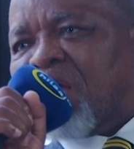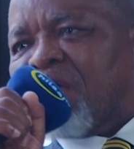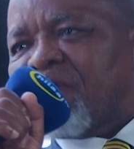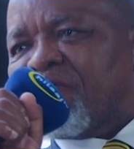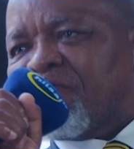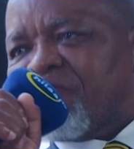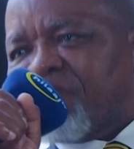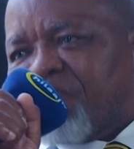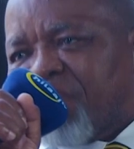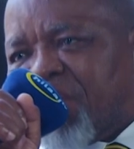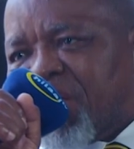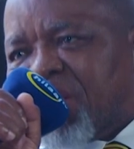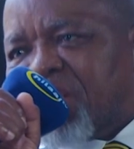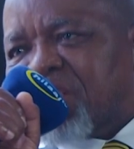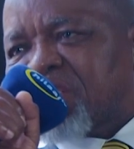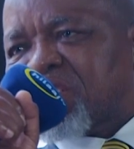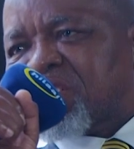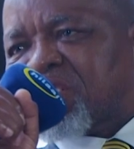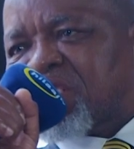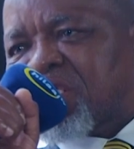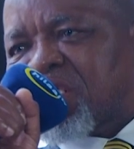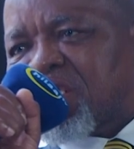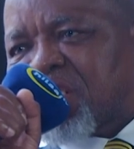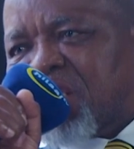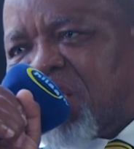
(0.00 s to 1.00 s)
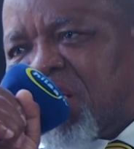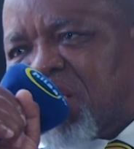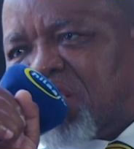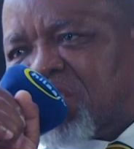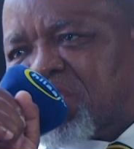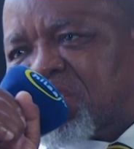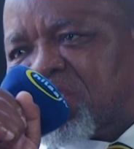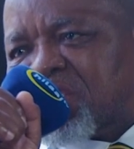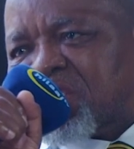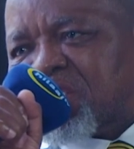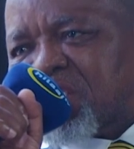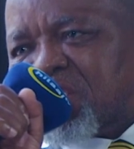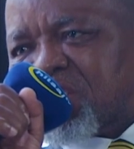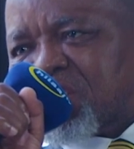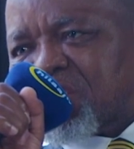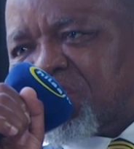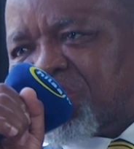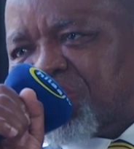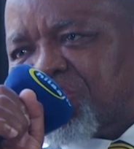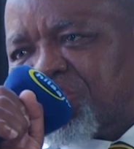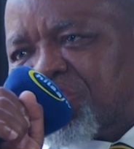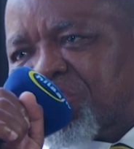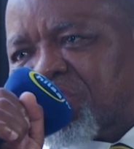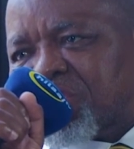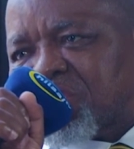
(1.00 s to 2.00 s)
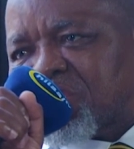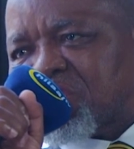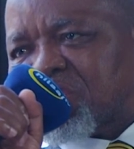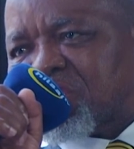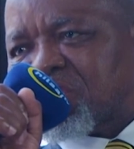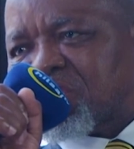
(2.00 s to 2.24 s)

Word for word: very serious decisions